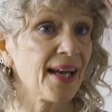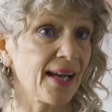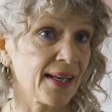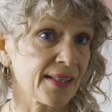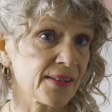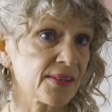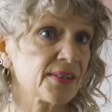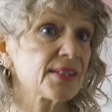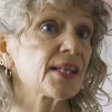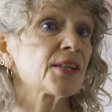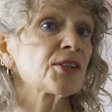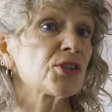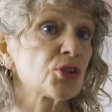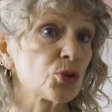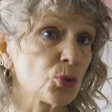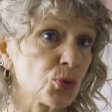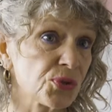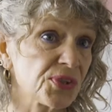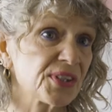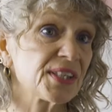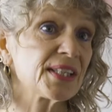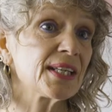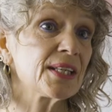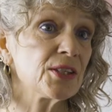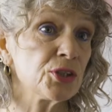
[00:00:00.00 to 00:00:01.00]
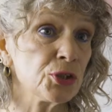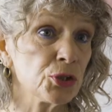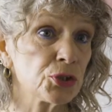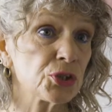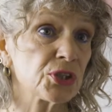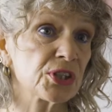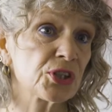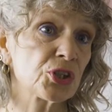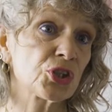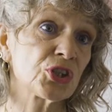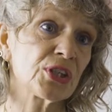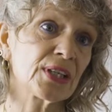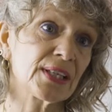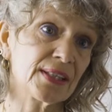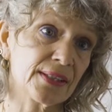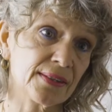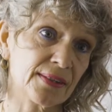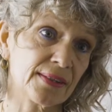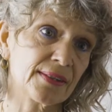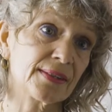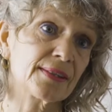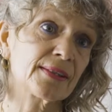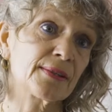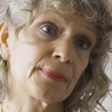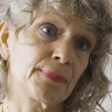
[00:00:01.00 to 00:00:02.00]
as associate
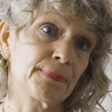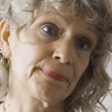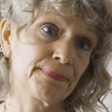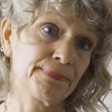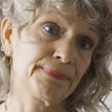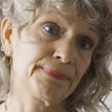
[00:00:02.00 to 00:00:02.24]
nutritionists.